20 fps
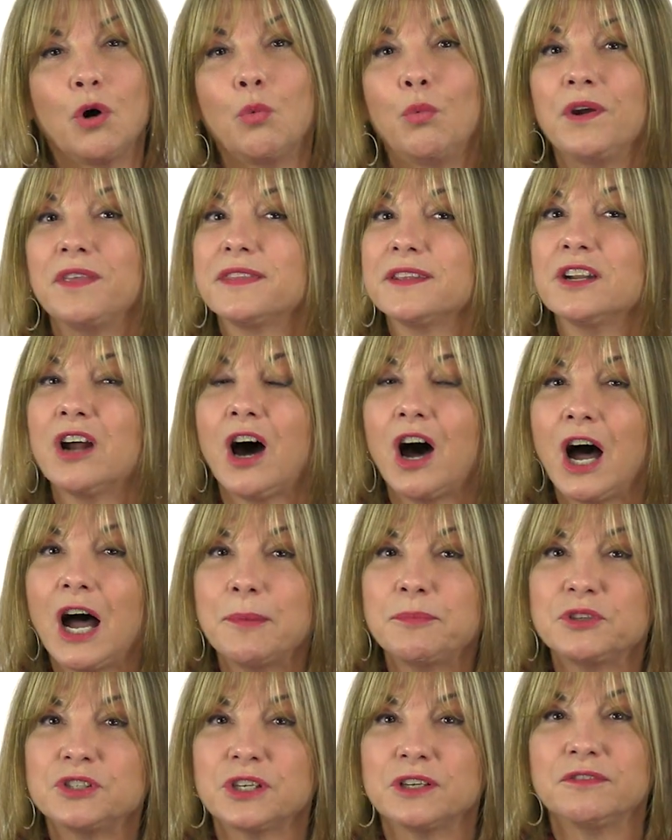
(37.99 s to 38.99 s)
with an
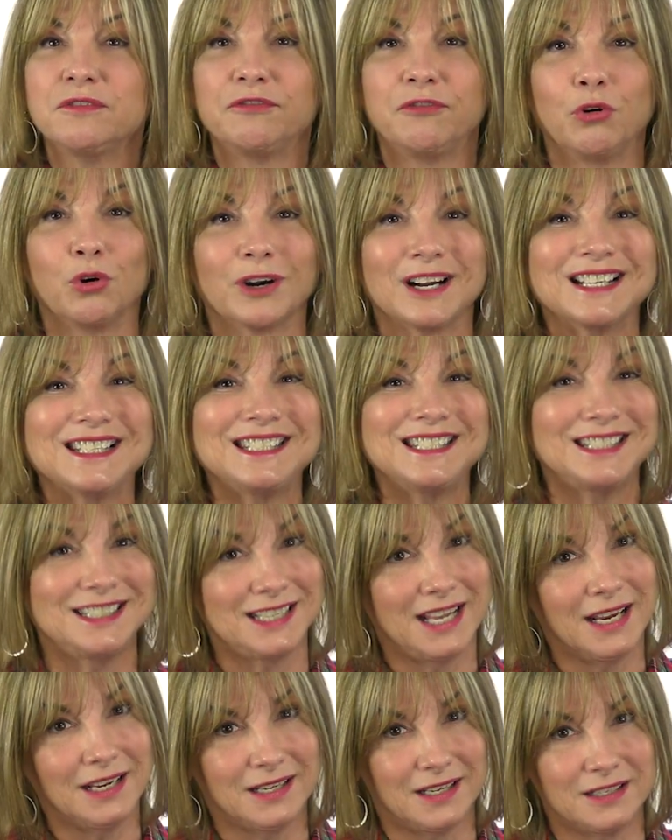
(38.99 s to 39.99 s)
option for a
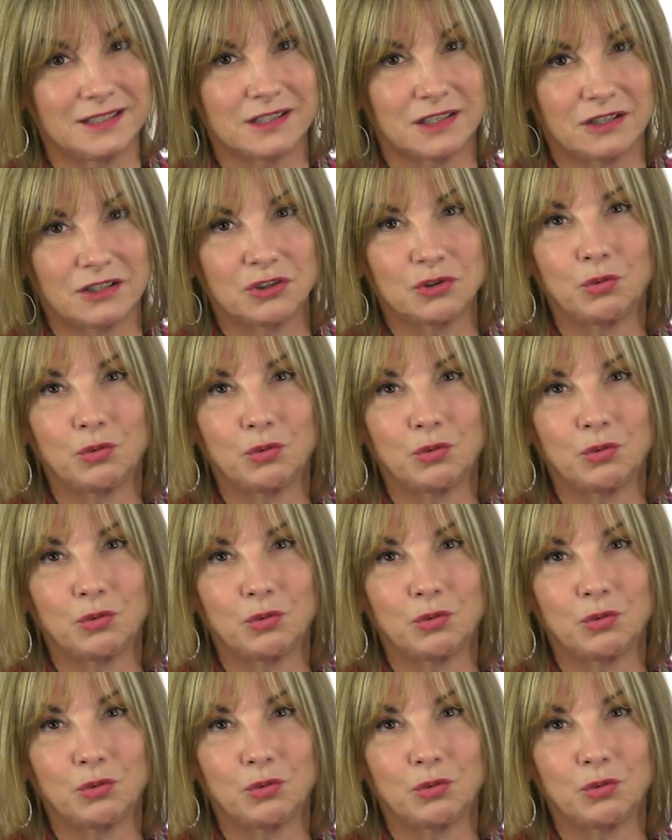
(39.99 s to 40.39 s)
second